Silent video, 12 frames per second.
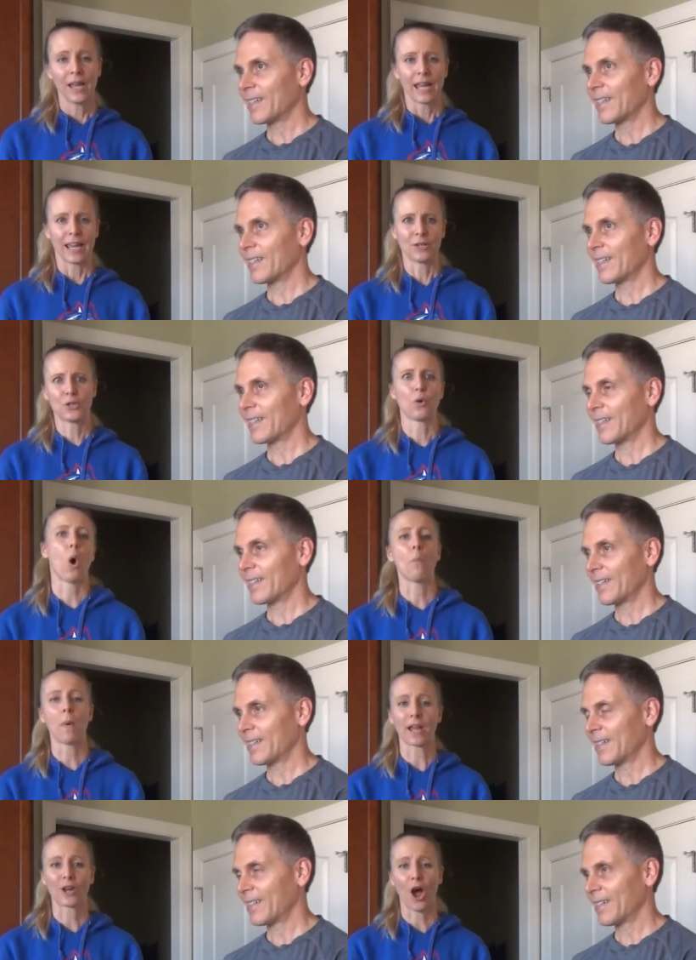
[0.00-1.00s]
Speaker 1: into oh
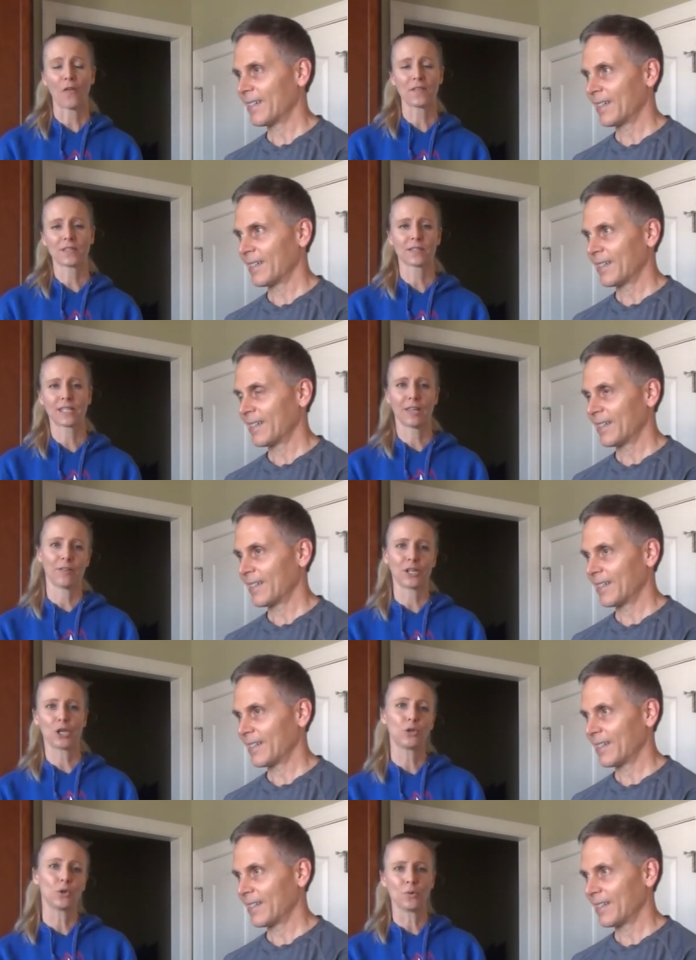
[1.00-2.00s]
my god this is killing
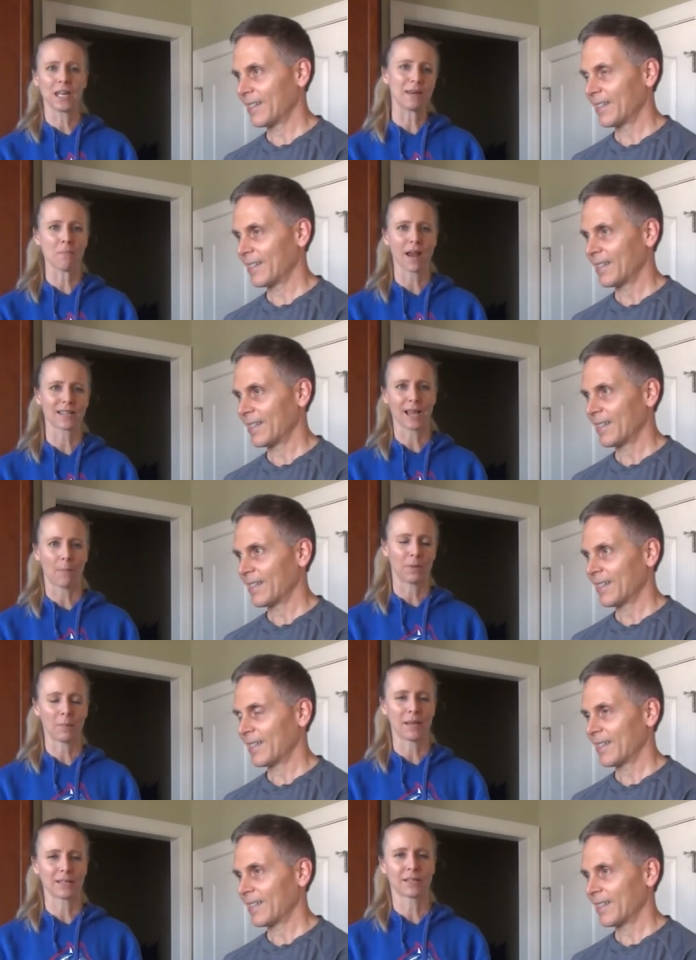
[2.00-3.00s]
you you need my
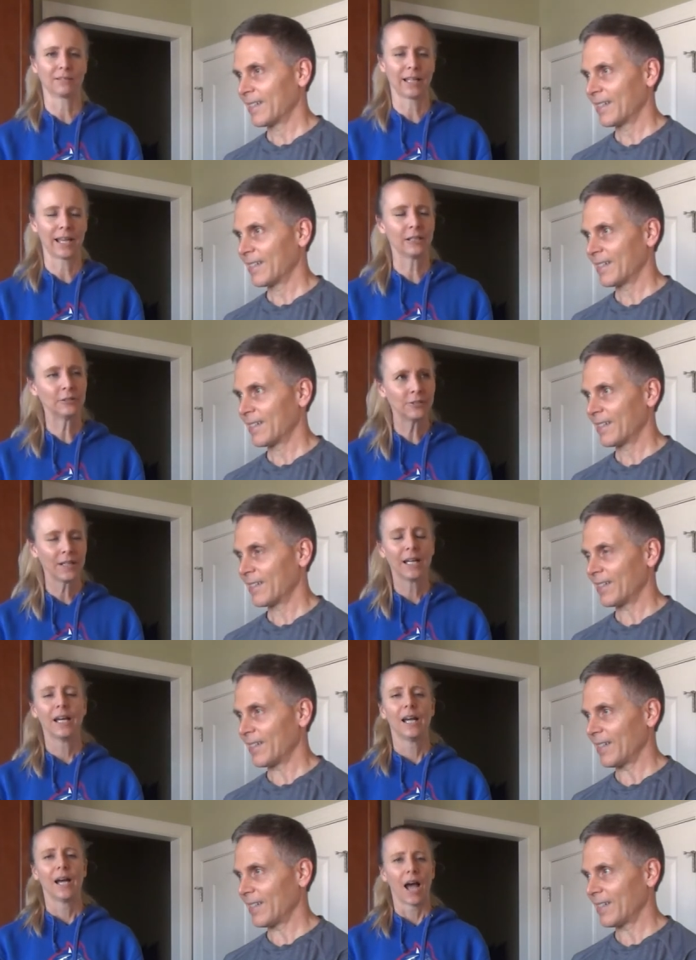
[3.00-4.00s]
supplement to live
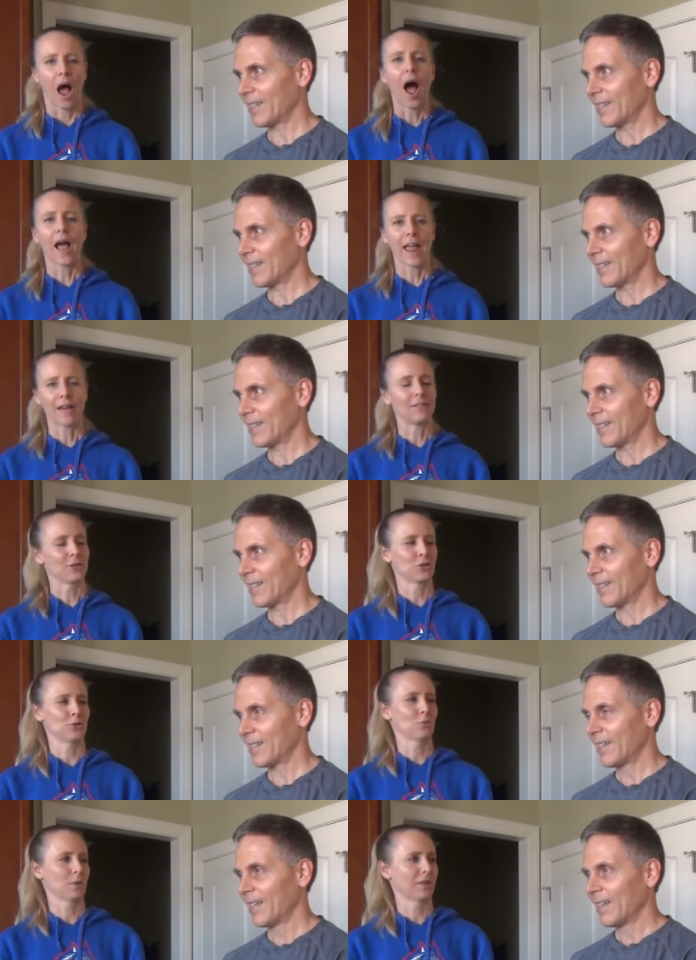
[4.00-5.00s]
right. i have
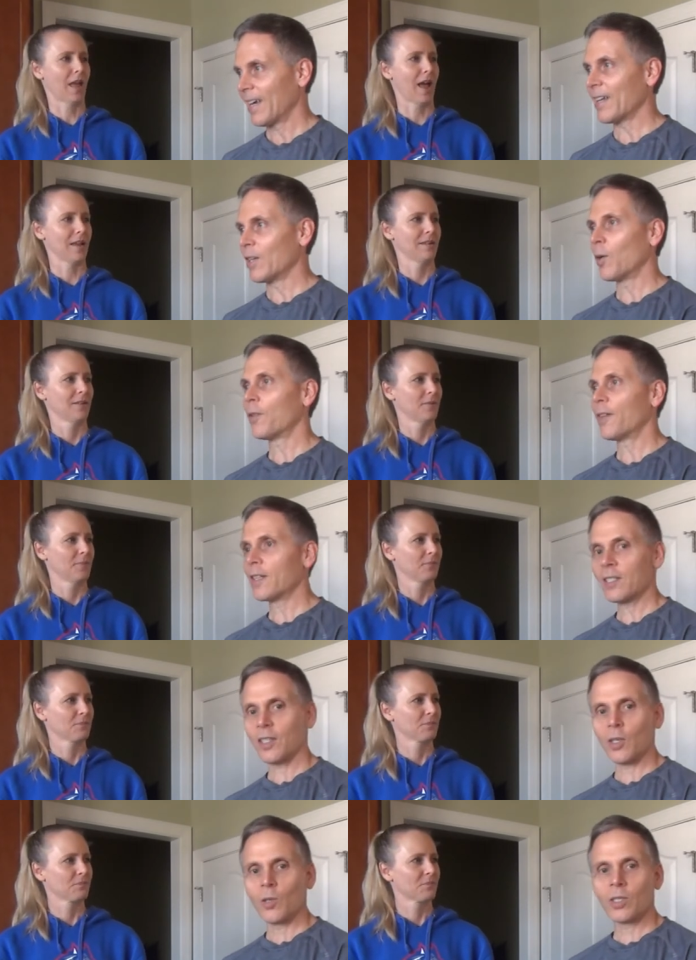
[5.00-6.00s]
issues with that and no offense
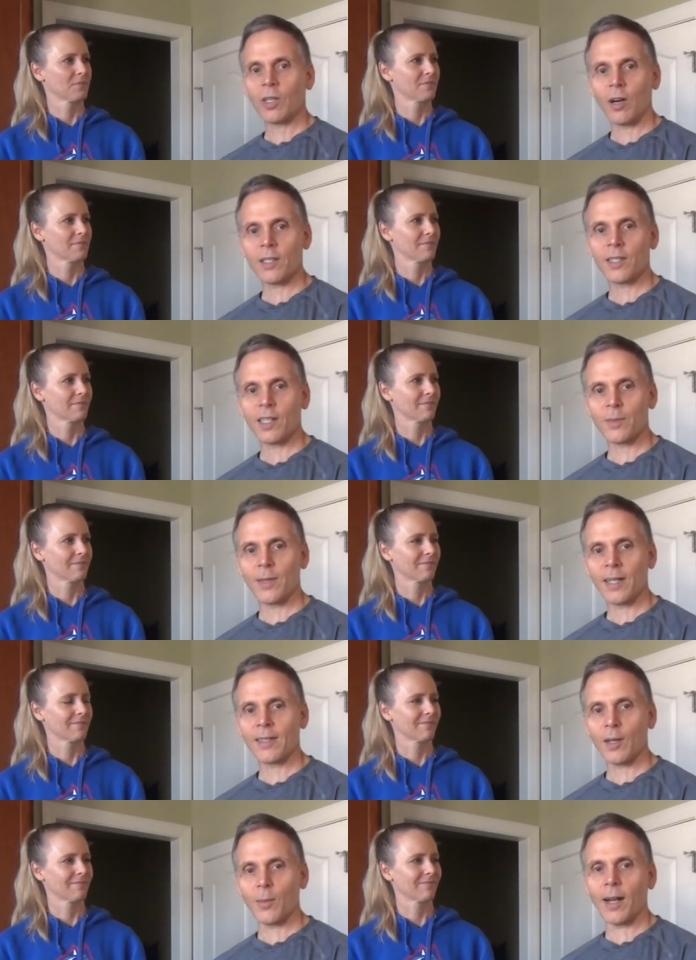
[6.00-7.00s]
Speaker 2: to used car salesmen out
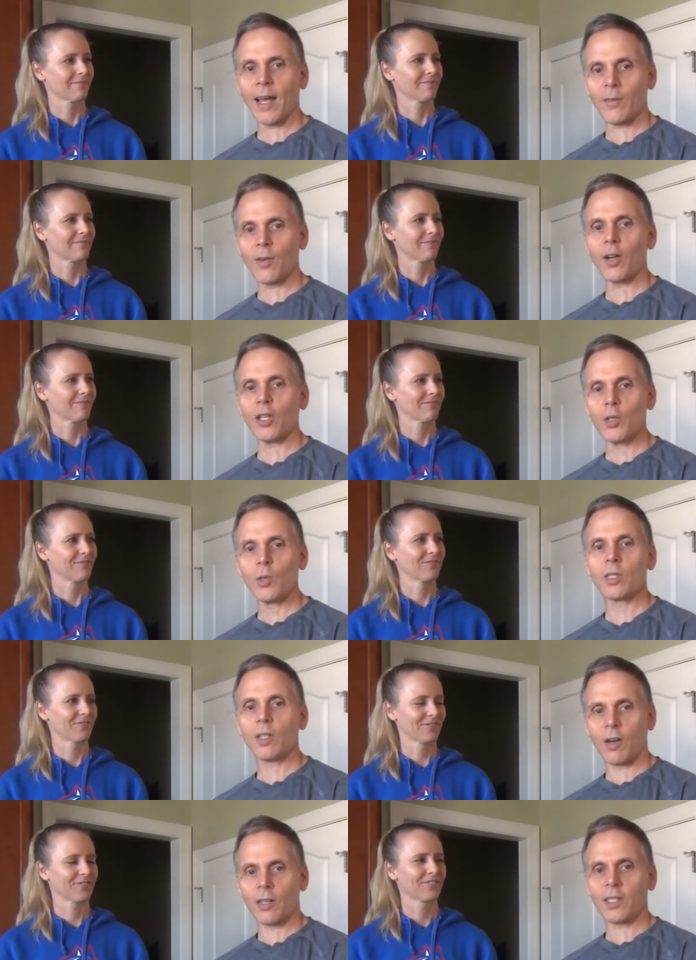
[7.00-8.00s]
there but it had a very used
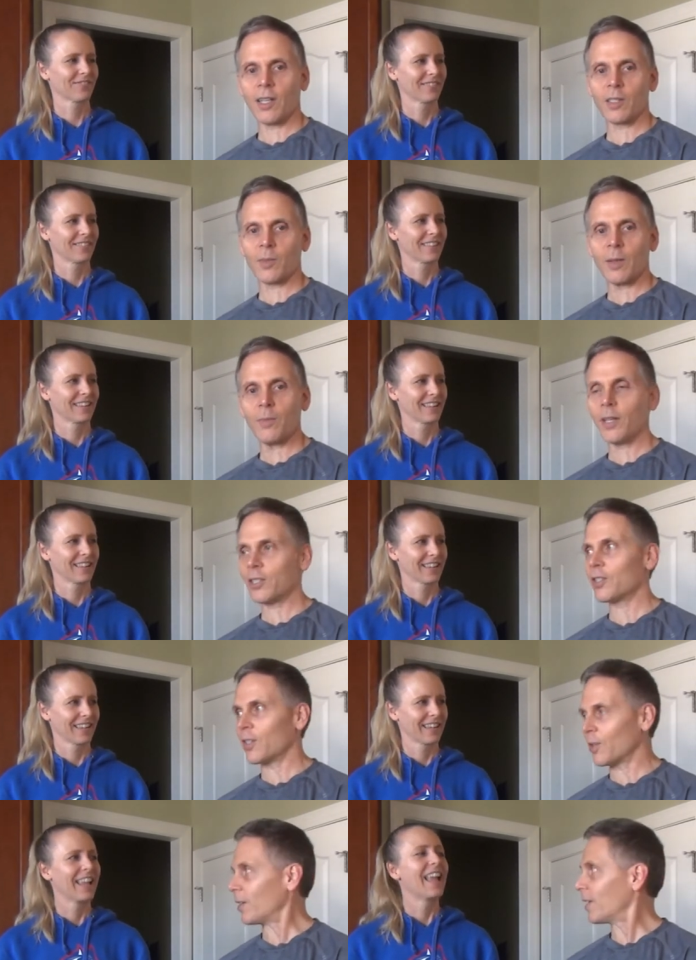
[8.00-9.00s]
car salesman pitch
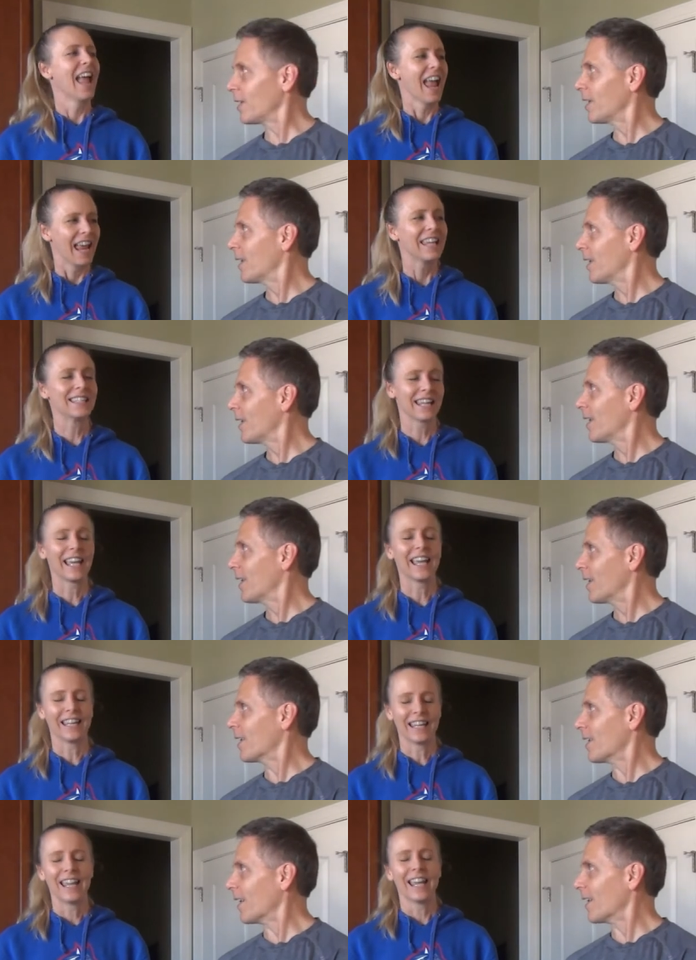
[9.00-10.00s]
to it it
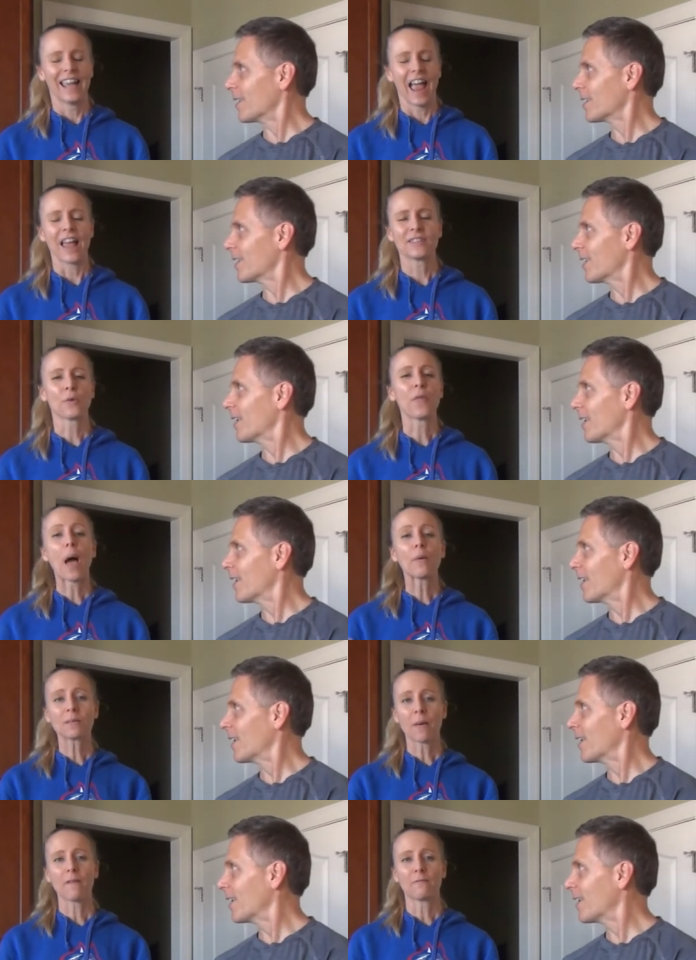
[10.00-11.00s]
did yes.
Speaker 1: and so that was
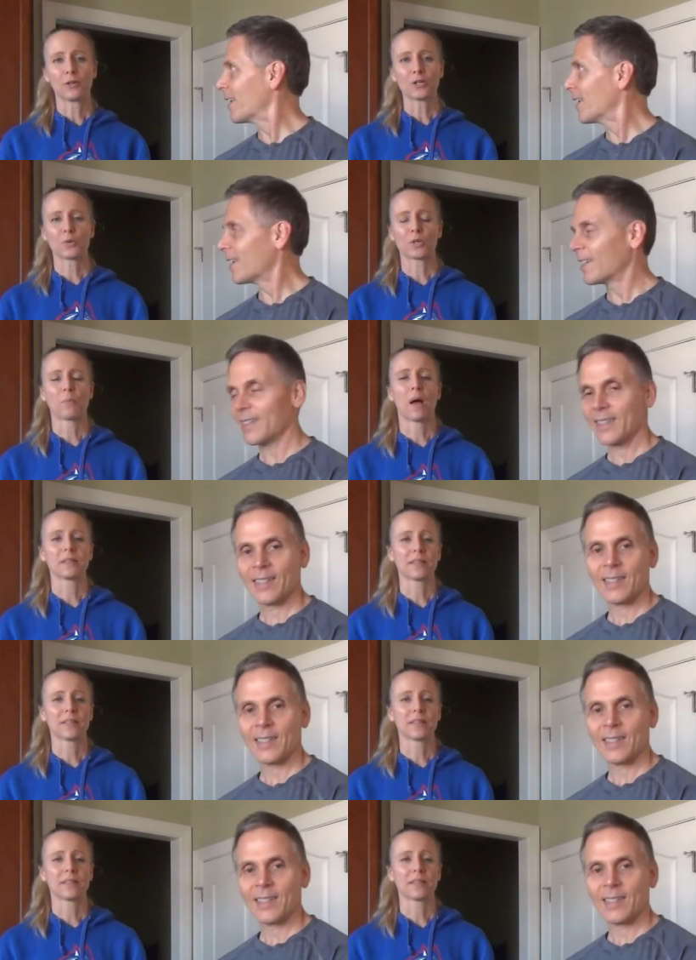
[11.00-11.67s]
my first response